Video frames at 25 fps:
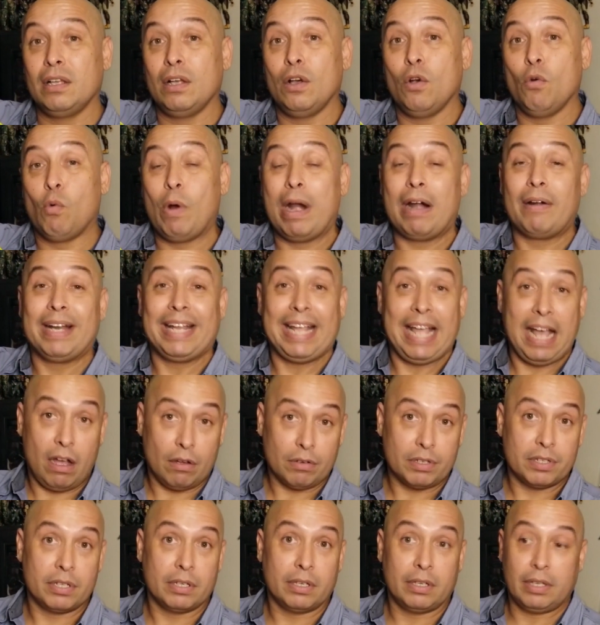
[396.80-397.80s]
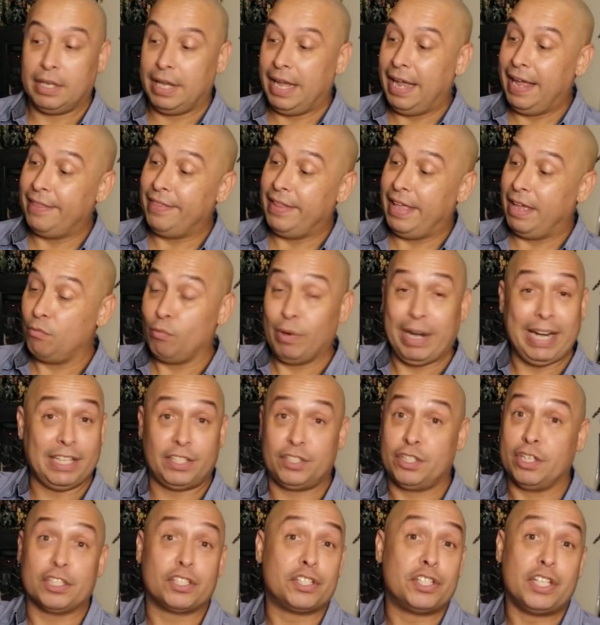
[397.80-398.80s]
wearing out, and then when it's
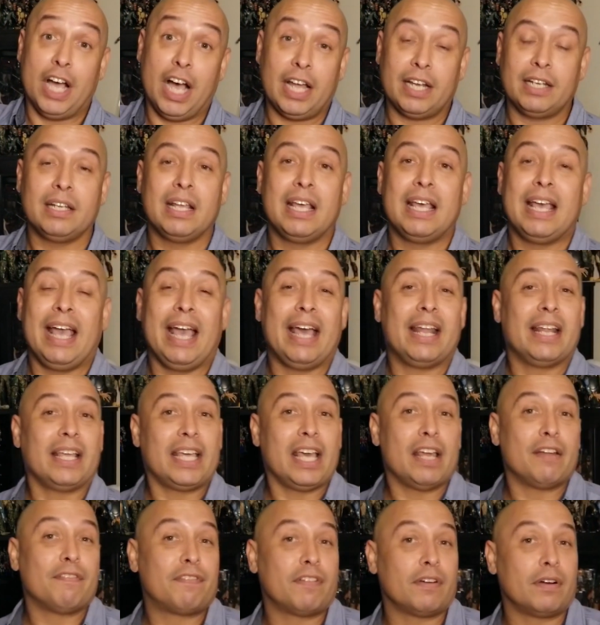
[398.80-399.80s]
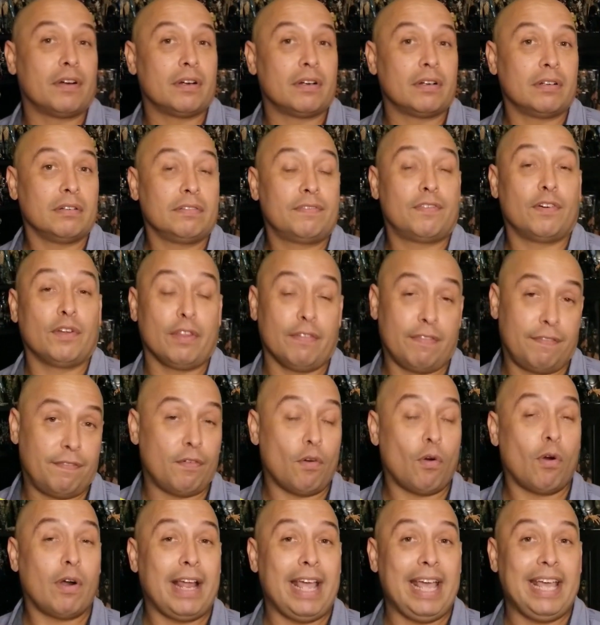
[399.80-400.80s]
just done. And again, for the
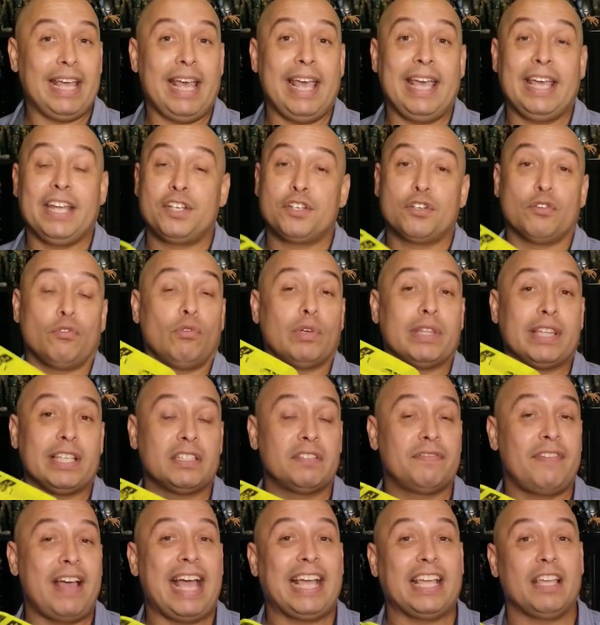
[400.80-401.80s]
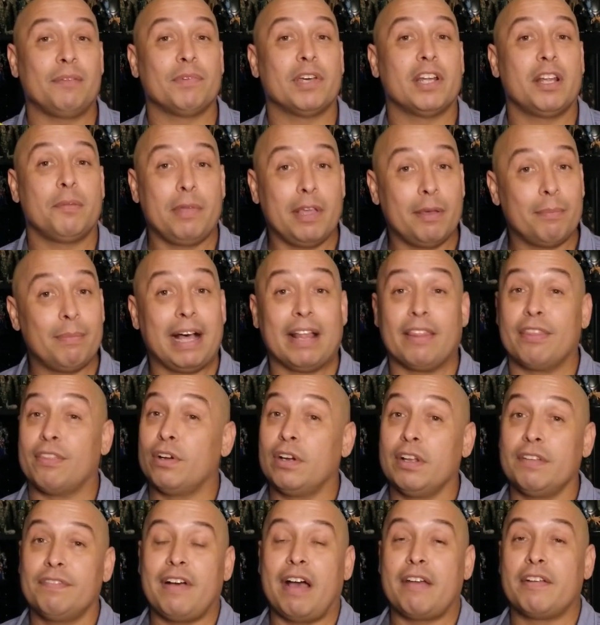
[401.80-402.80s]
4AH with this vacuum, going to be about
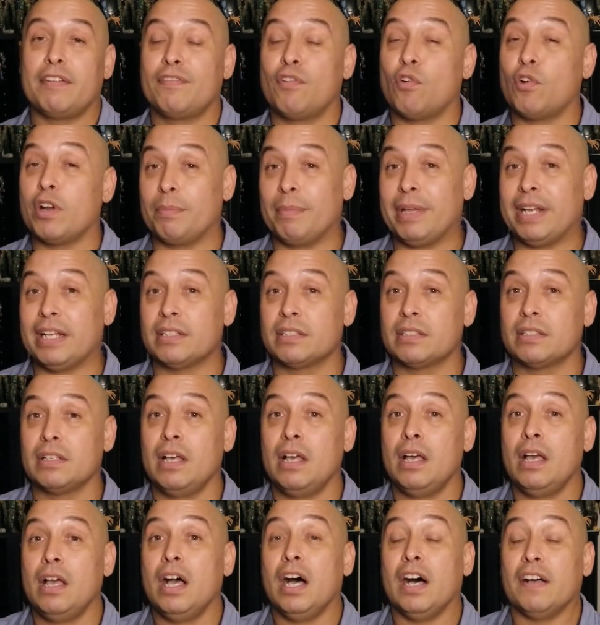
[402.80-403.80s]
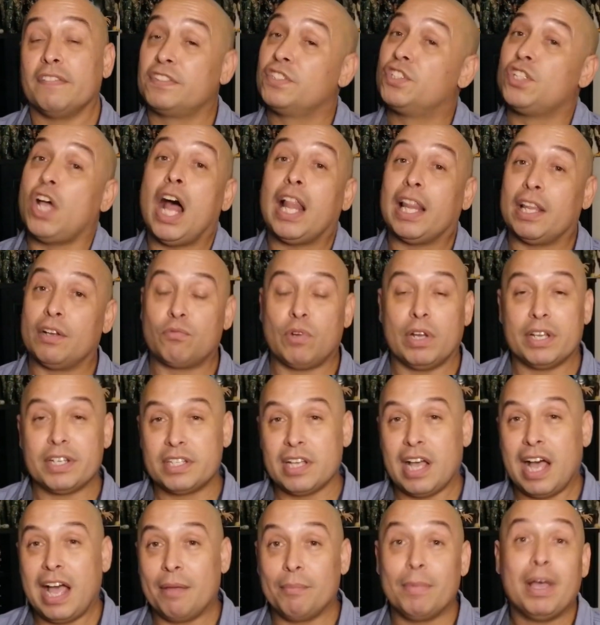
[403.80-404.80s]
35 to 40 minutes of solid
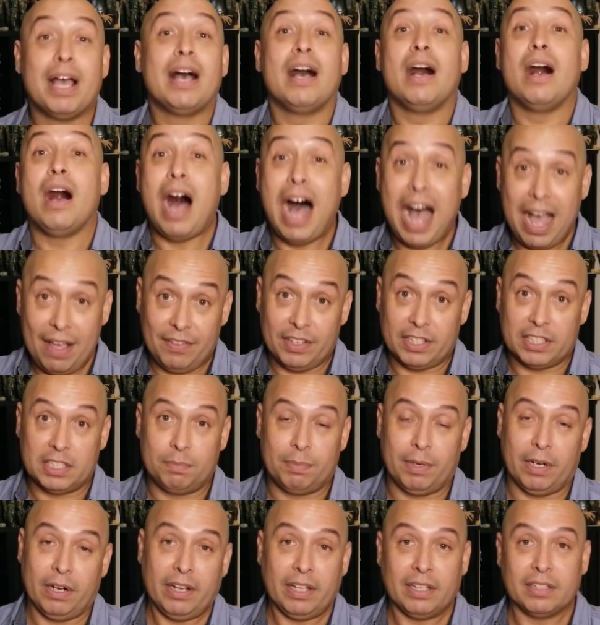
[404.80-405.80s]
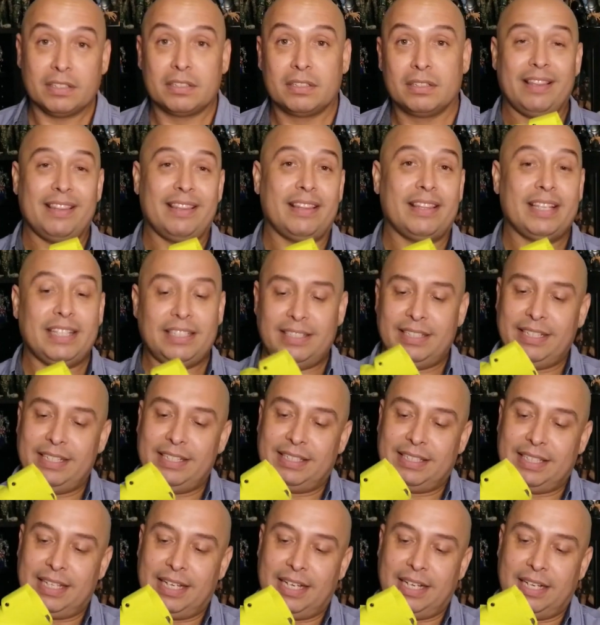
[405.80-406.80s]
runtime I've experienced. This
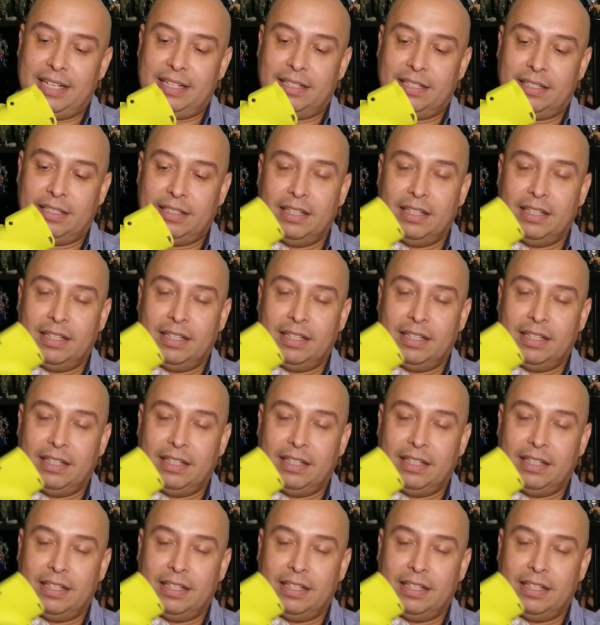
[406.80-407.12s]
is a